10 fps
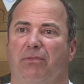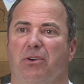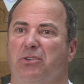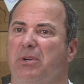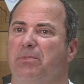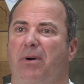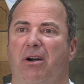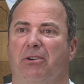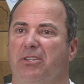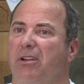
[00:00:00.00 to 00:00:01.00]
our first
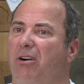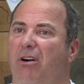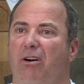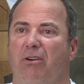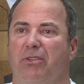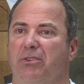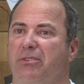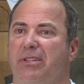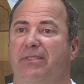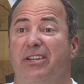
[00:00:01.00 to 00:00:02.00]
responders and all
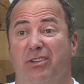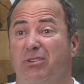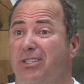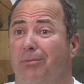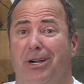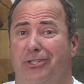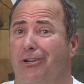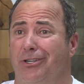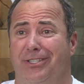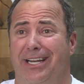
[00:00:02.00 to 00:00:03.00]
those that do so
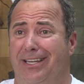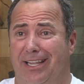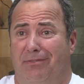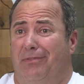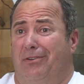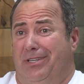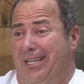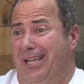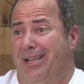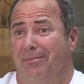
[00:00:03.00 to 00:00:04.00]
much in our state to give of their
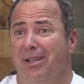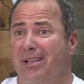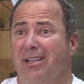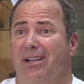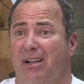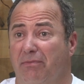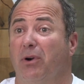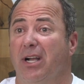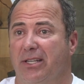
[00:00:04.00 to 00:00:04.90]
time uh, for